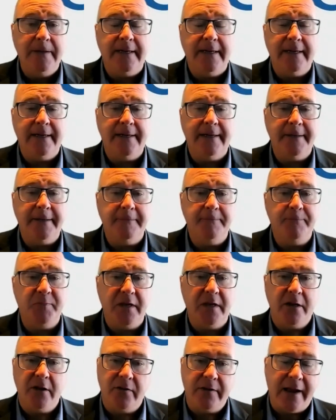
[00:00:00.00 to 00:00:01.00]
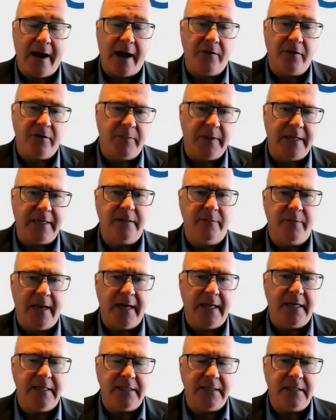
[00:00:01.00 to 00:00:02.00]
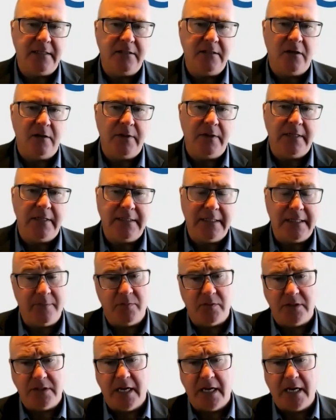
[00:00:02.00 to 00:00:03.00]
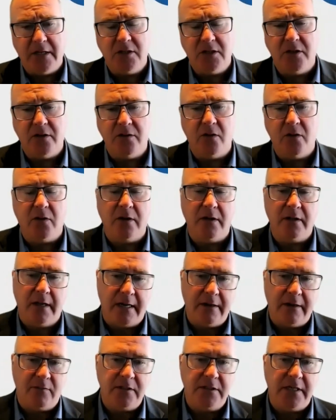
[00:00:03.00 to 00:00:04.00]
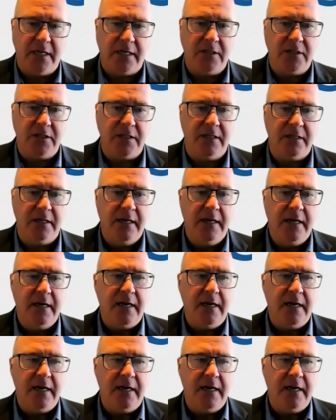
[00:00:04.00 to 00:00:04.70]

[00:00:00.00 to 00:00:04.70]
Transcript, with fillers: Um, you know, now the big debate is, is going to be a deep recession or a light recession.